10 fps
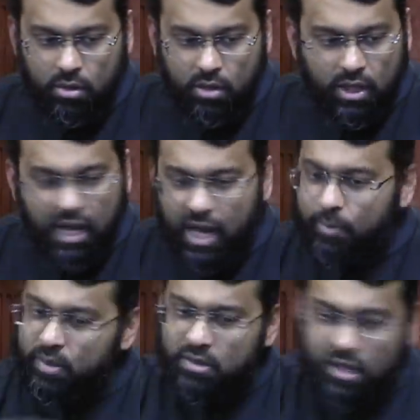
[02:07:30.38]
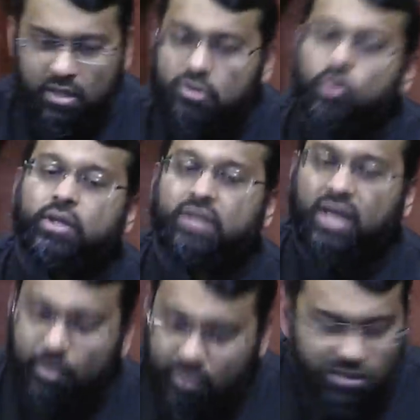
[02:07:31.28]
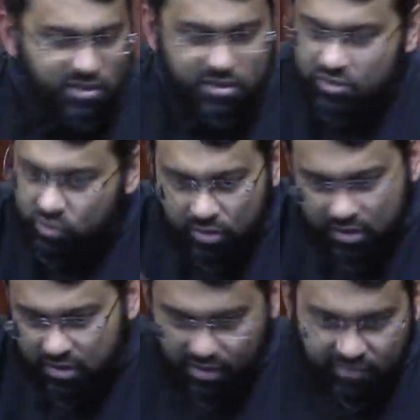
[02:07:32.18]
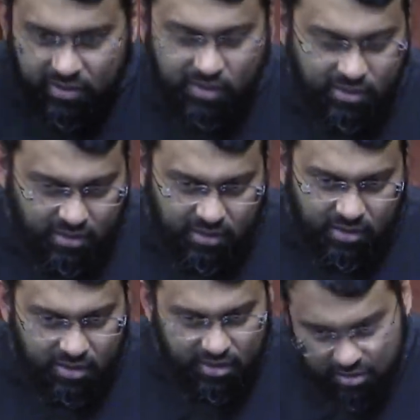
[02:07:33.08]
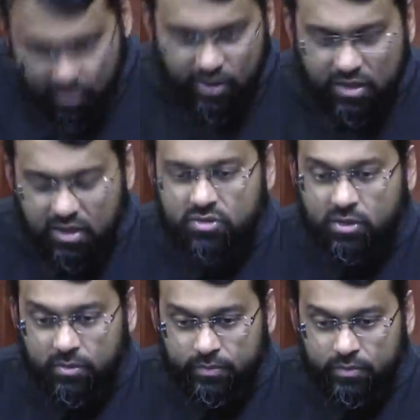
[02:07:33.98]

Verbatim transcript: it happened and it's going to happen. This is sunnatullah fi khalqi. It's the way things are.